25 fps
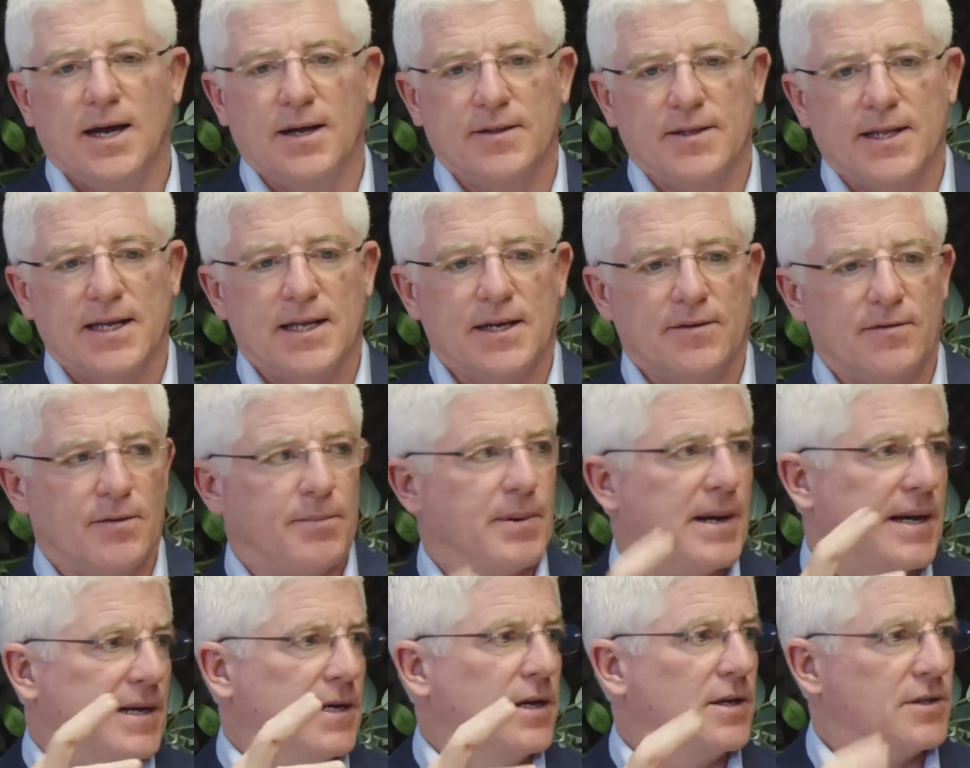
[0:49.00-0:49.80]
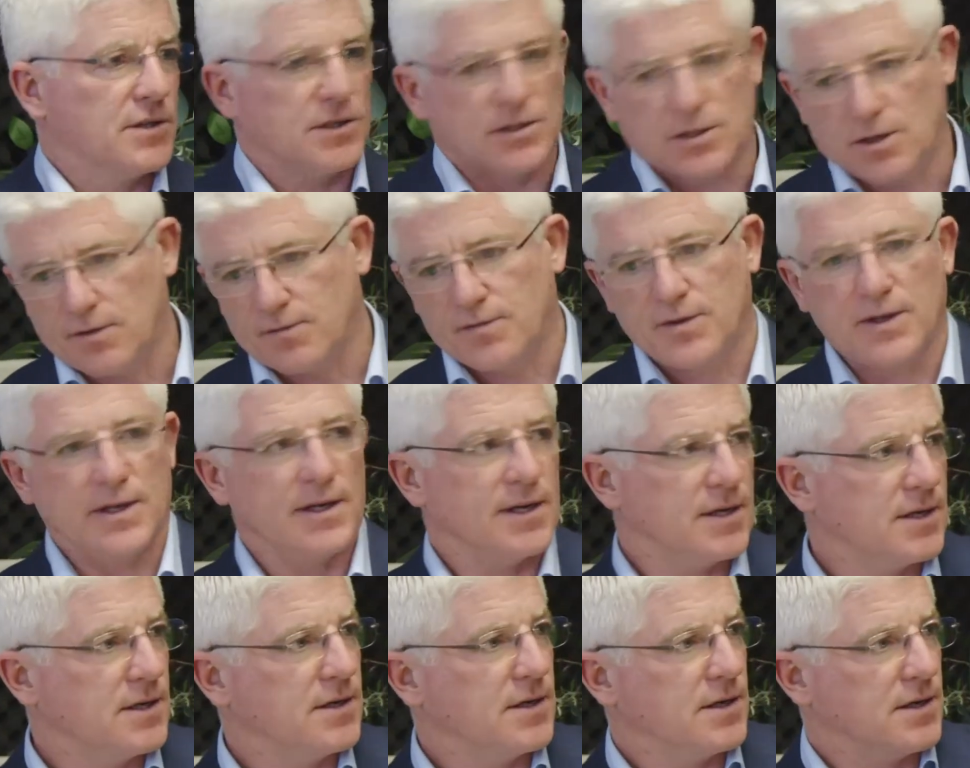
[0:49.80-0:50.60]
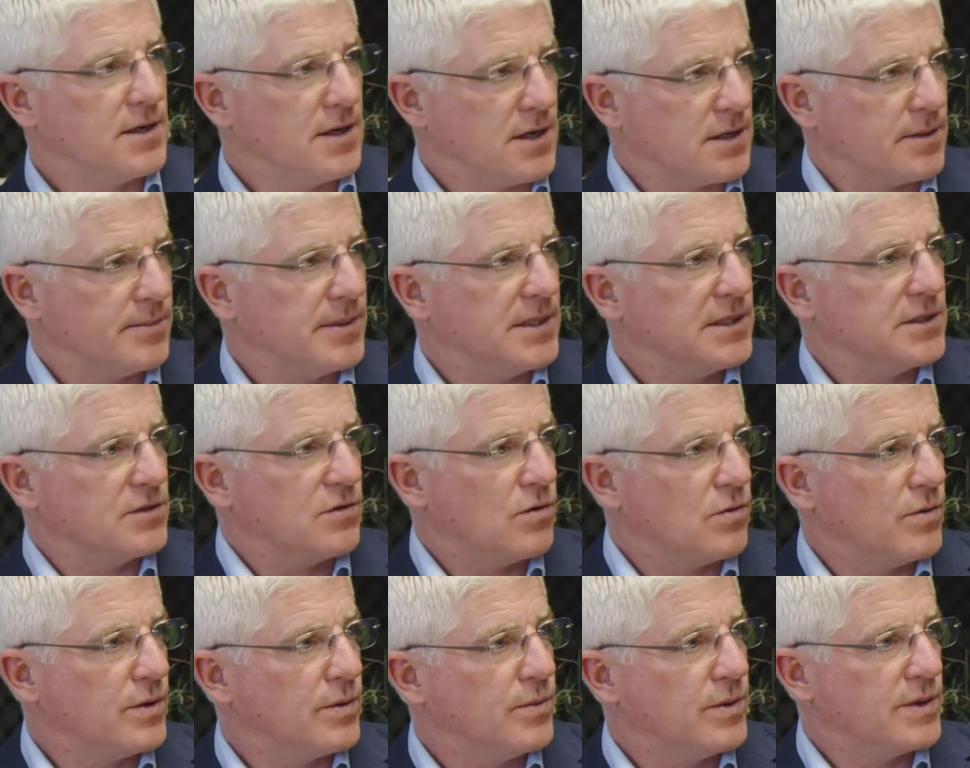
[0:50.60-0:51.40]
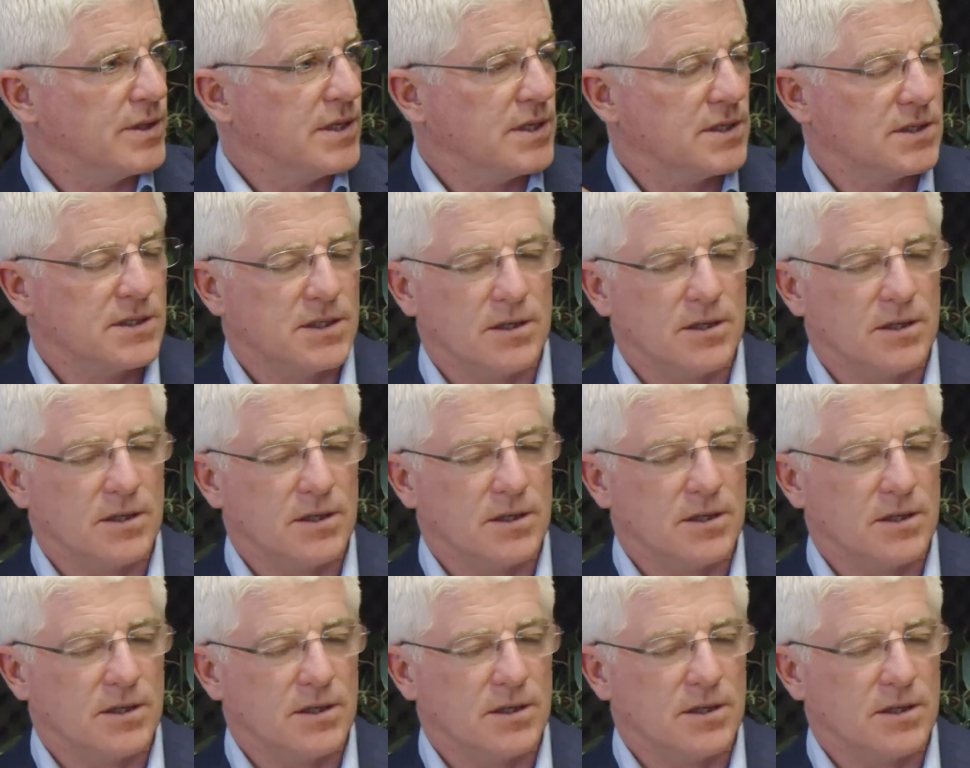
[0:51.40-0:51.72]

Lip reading: and then if they're buying lots of stuff, the economy is growing with it.